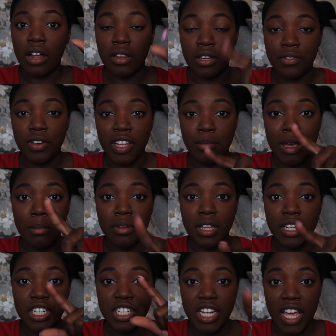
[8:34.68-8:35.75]
look for the
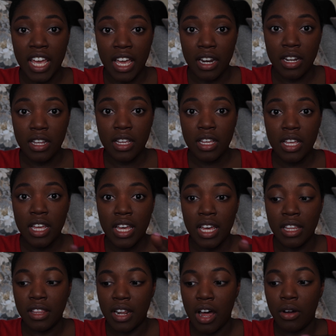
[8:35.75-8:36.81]
Maybelline shade,
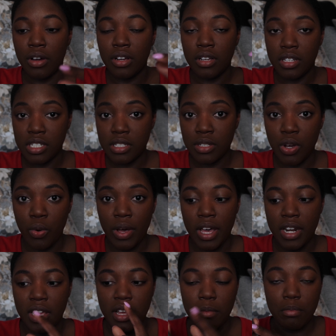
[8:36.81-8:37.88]
and then I'll just go
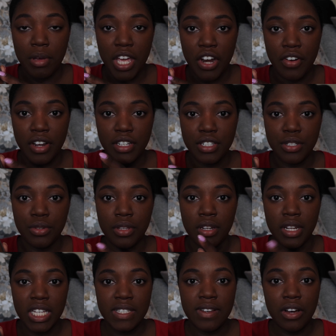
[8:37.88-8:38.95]
ahead and compare it to the
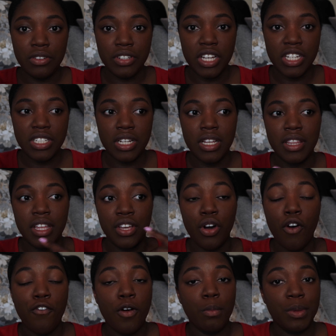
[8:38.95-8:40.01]
NYX foundation and then
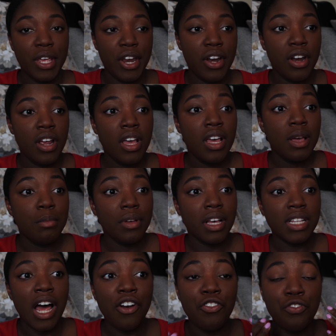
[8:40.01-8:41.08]
go from there.
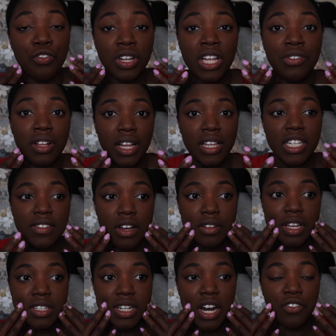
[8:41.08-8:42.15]
Because I really like this
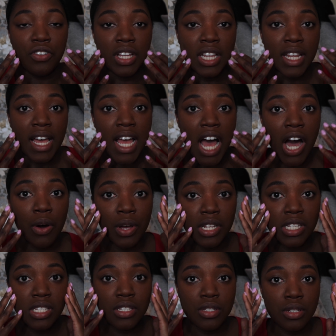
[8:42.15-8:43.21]
foundation. I really like how
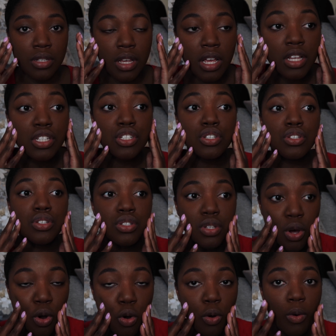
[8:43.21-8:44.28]
it's
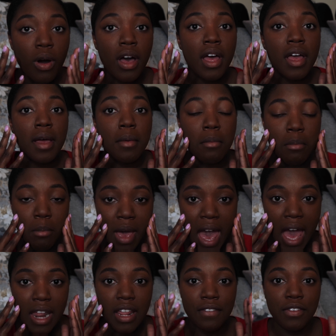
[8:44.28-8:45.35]
so
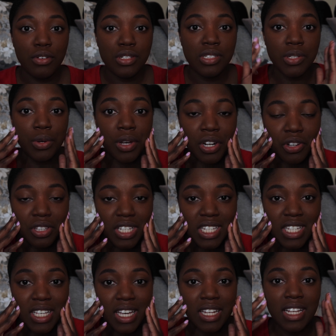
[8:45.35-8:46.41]
matte. It feels so good on the
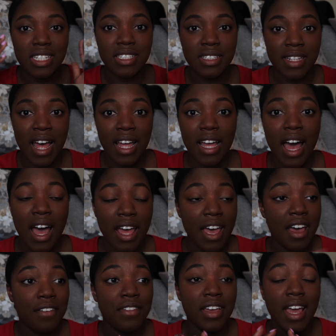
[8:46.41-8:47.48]
skin. It's not
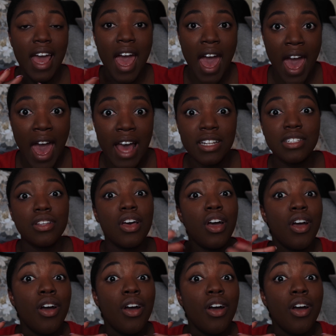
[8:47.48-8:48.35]
heavy at